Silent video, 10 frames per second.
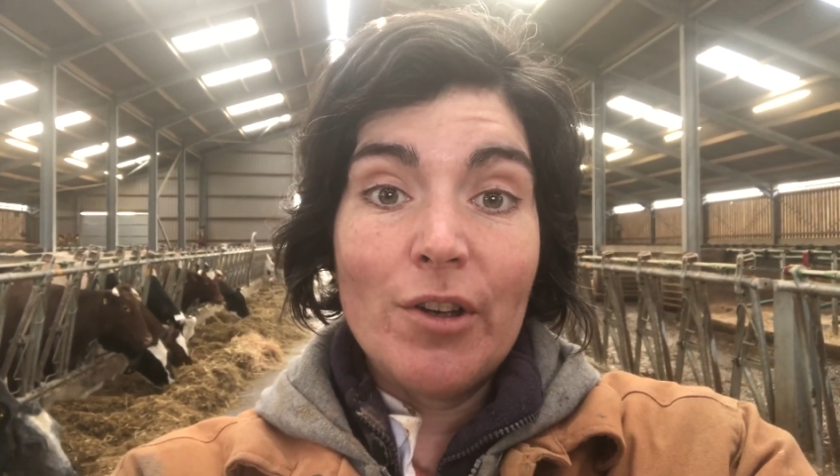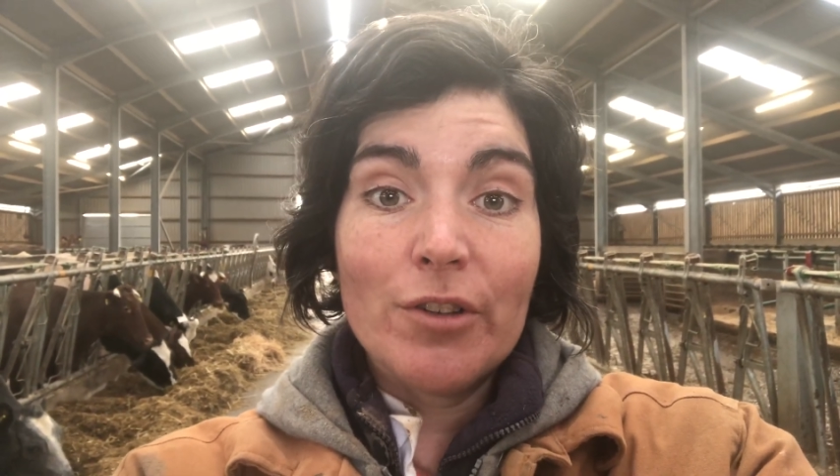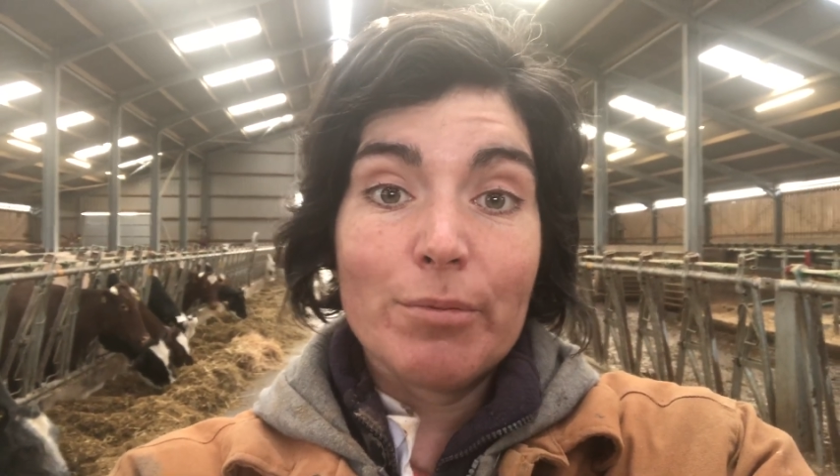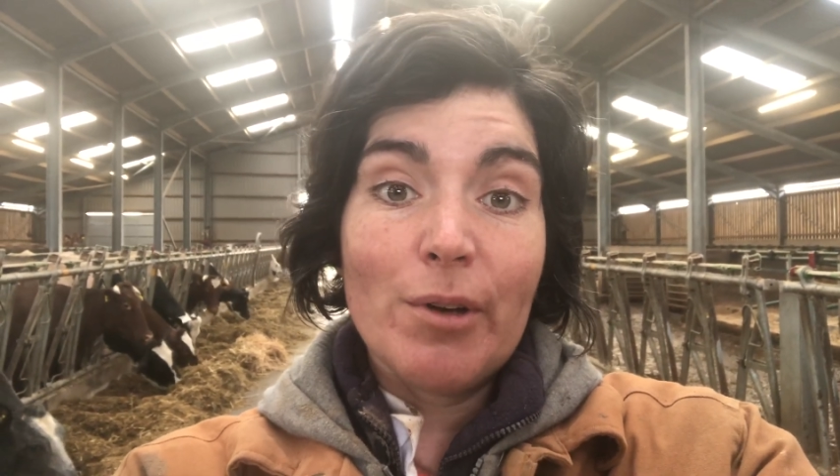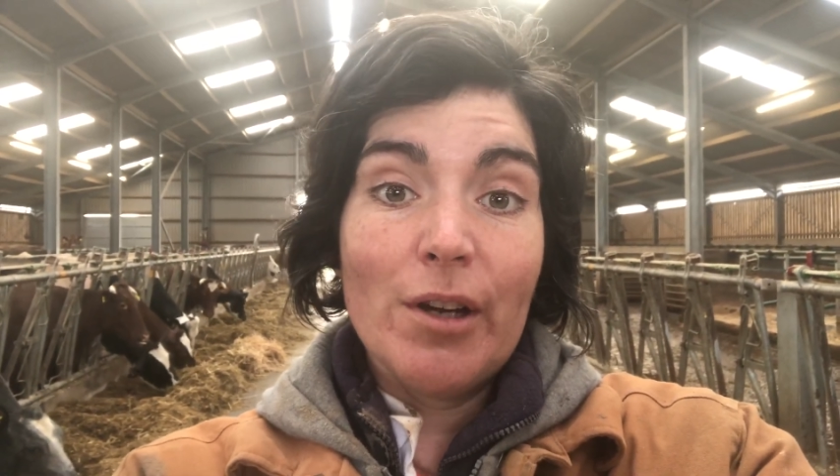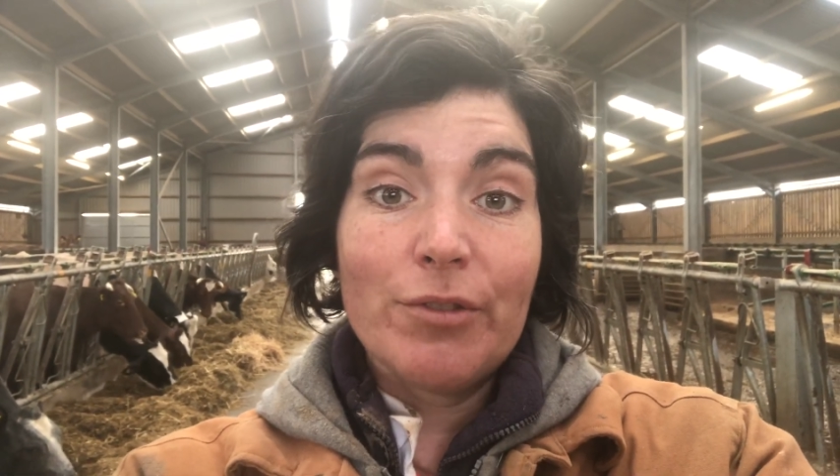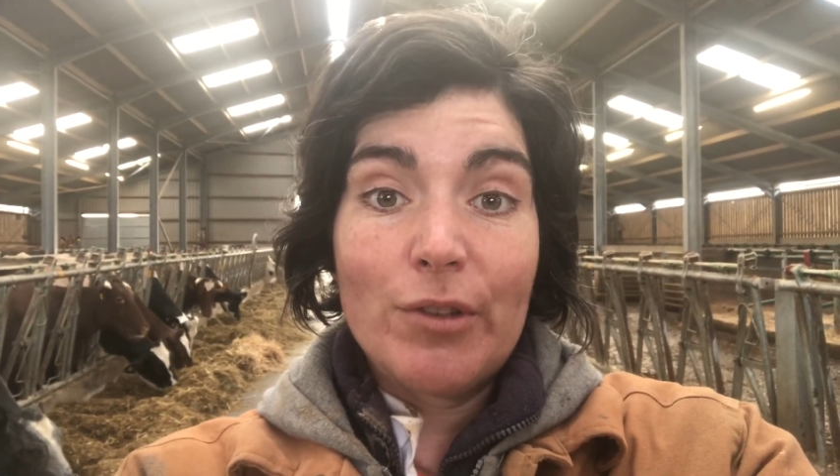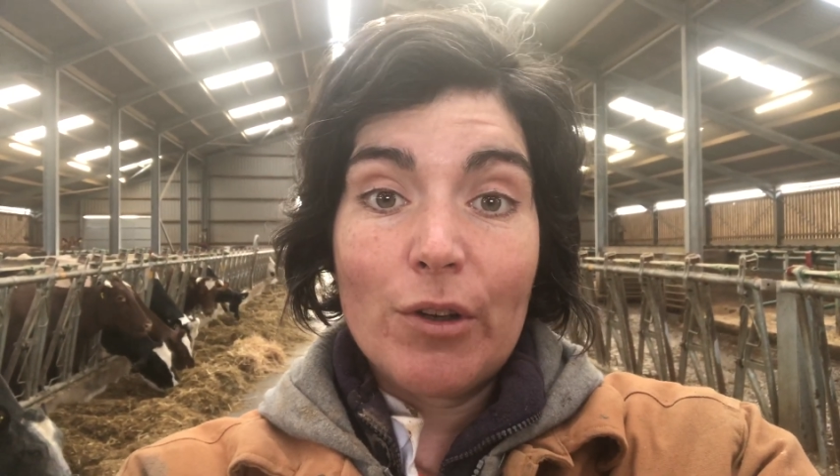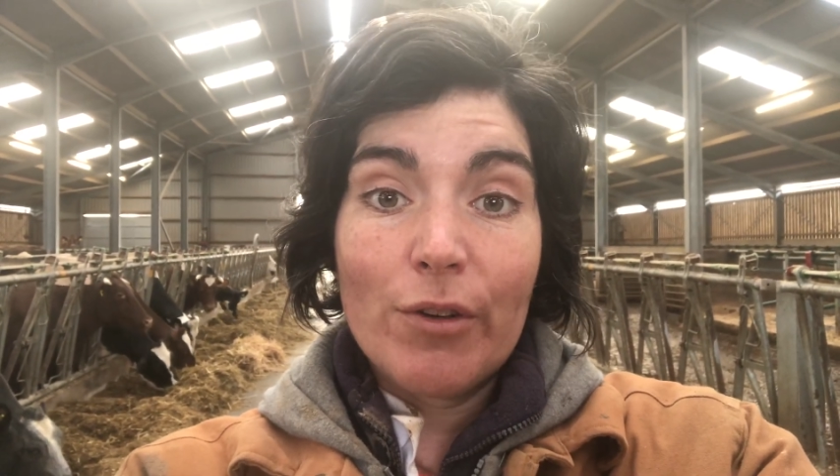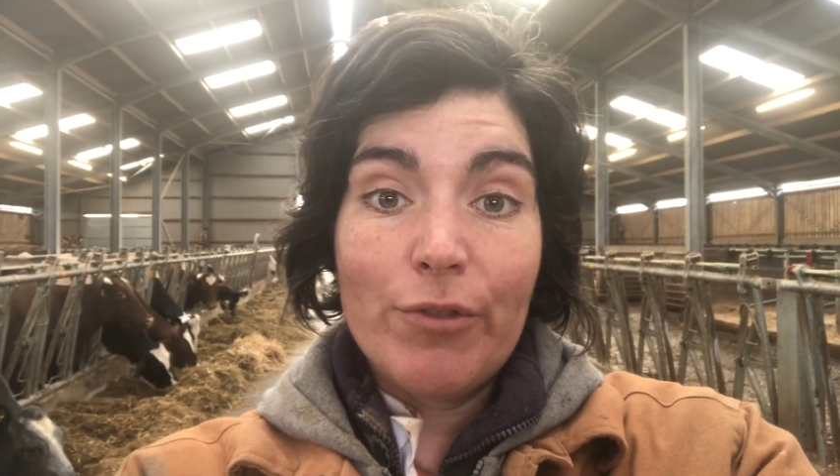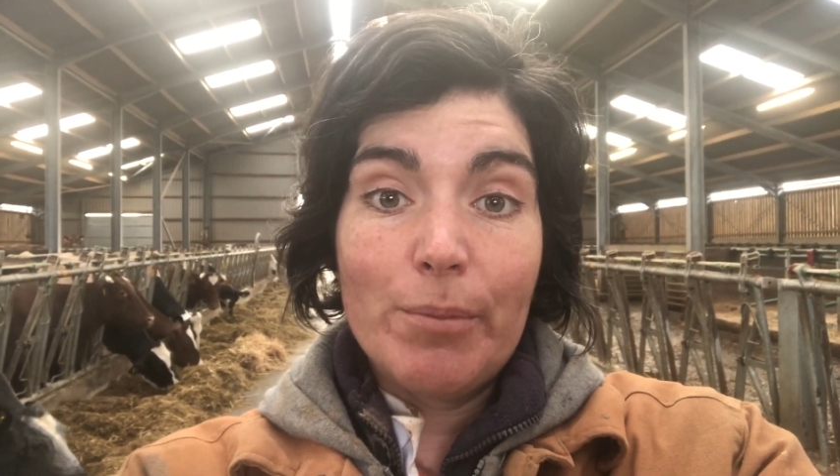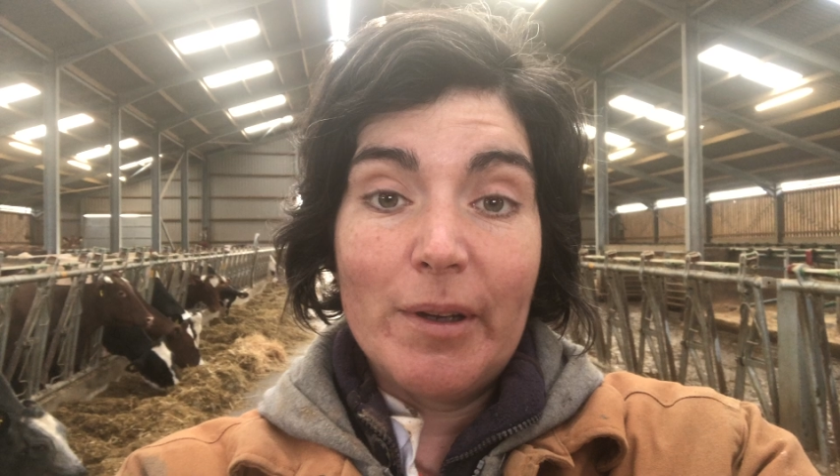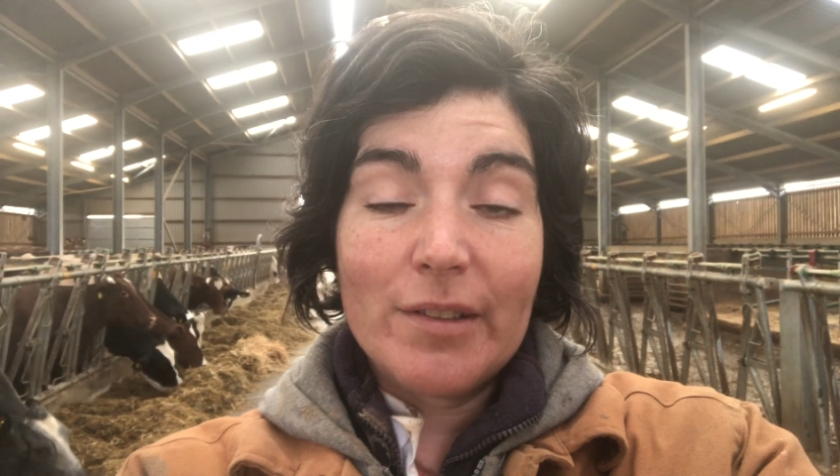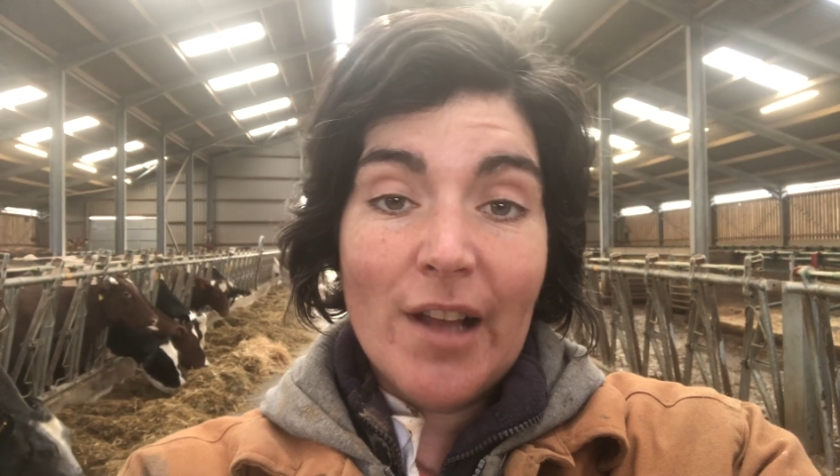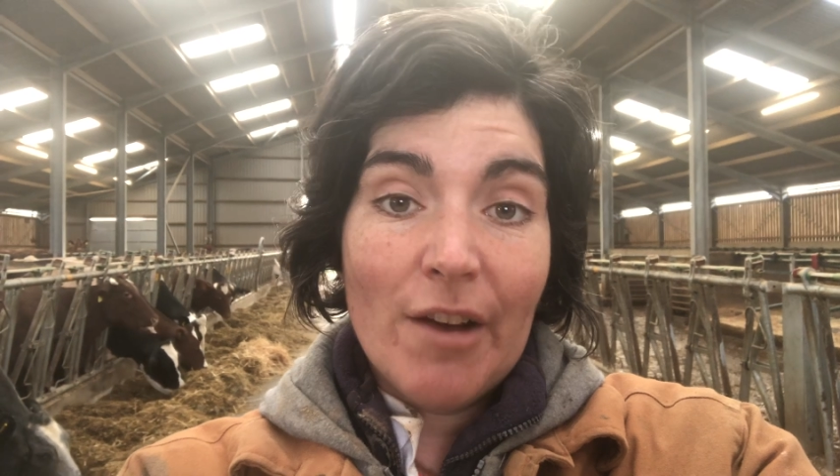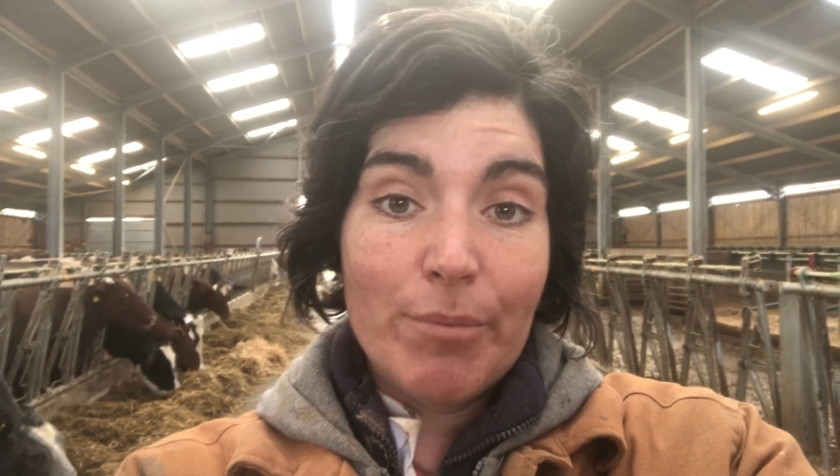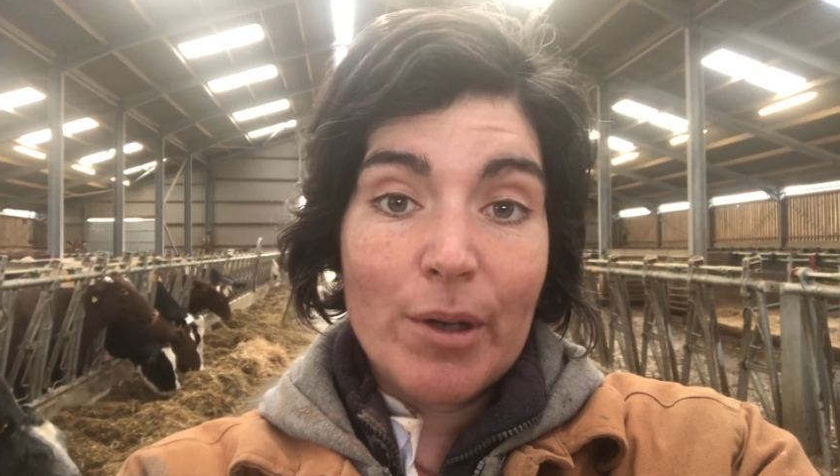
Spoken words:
Neospora, I've still got a few bits left,